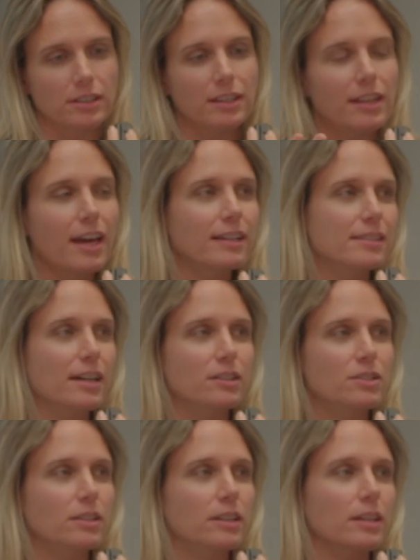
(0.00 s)
And that's
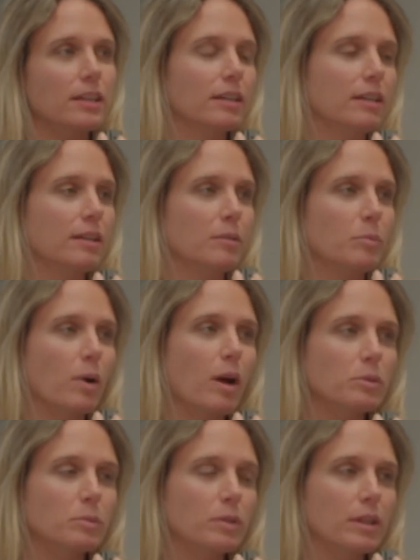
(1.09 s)
actually
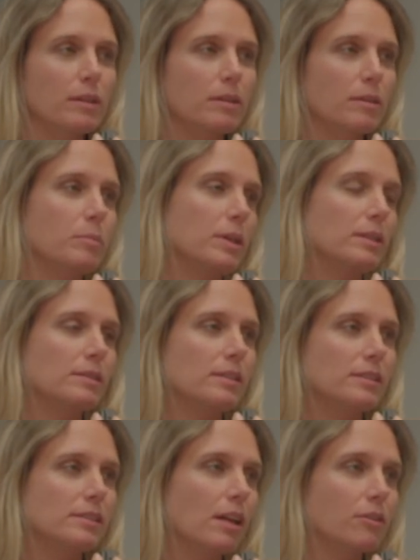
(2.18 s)
probably the biggest
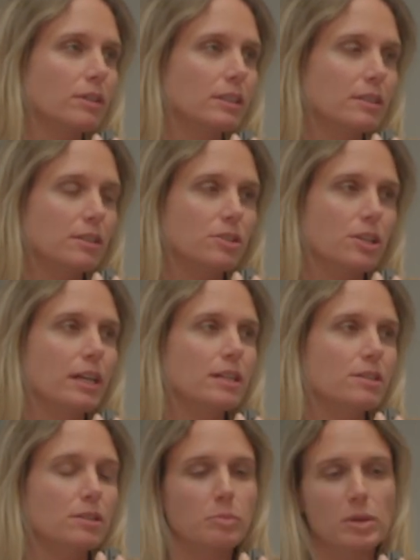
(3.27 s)
accelerant to
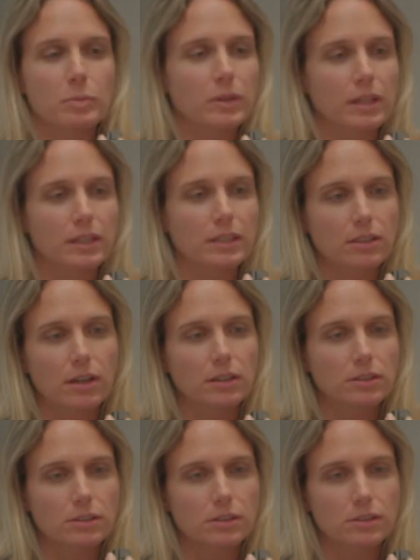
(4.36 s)
change, is people getting
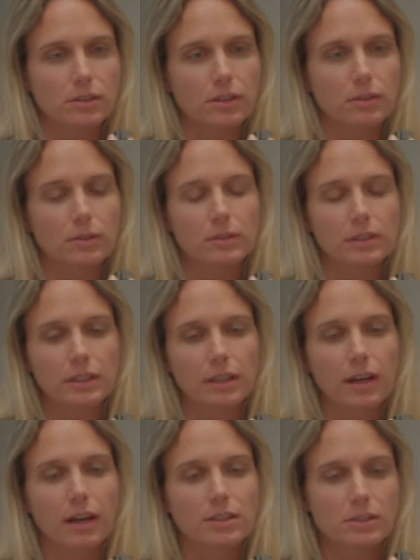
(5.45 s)
touched. So
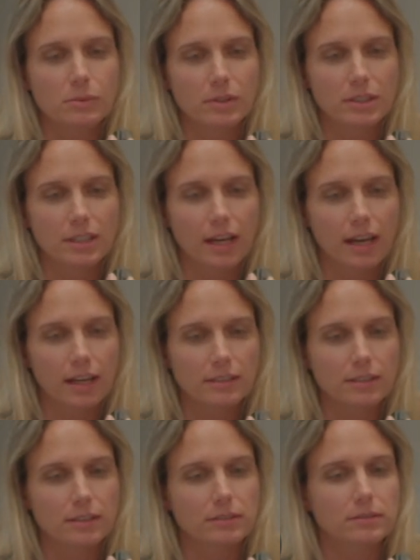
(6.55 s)
I just wanted to add
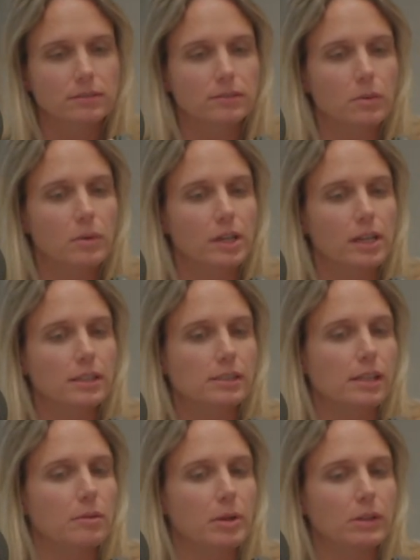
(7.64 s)
to what Adik
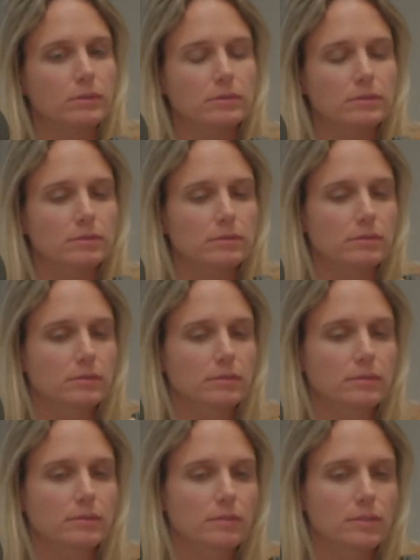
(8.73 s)
said about
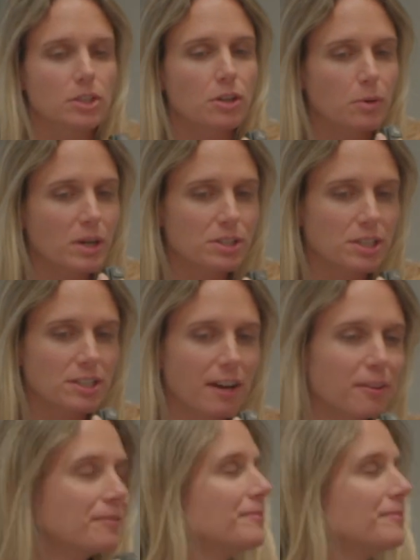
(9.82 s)
your question, Yael.